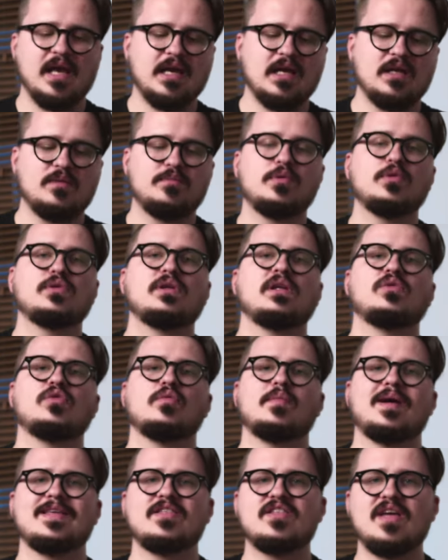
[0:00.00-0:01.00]
I can put into
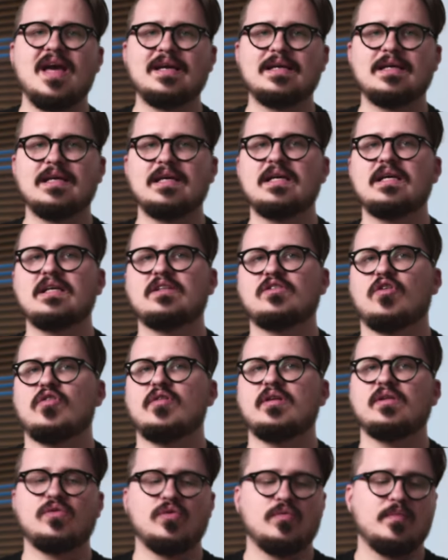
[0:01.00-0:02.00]
my jacket or
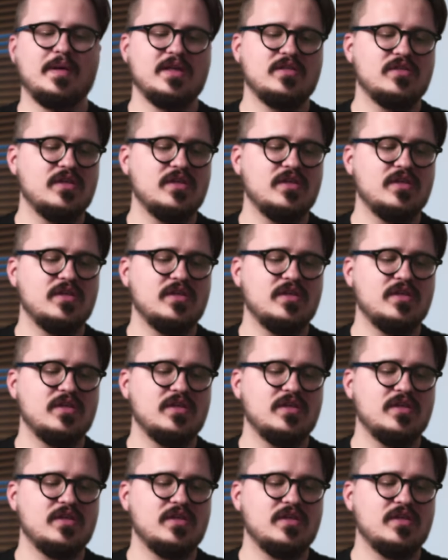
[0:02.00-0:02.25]
into my